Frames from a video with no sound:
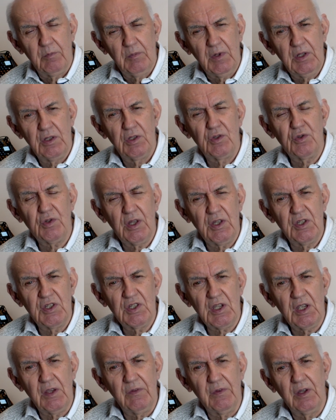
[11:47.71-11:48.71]
in the
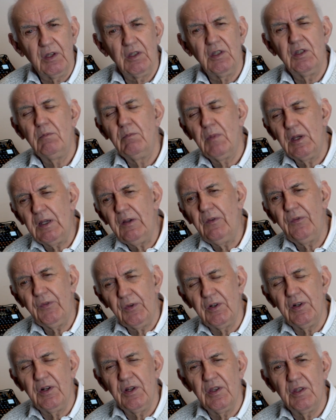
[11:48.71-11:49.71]
transceiver, you may
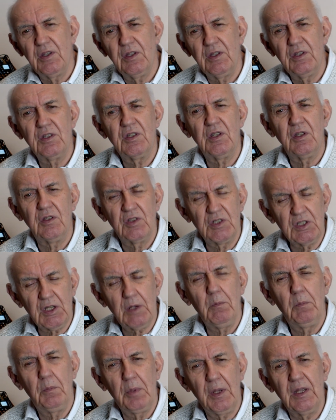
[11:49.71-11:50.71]
find that in
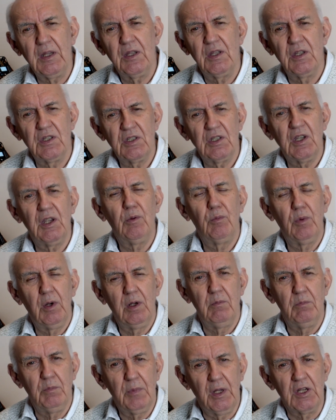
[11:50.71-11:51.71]
some bands it
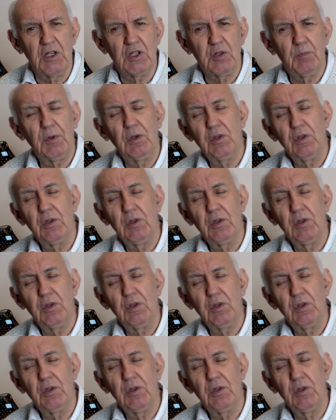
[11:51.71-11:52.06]
won't match,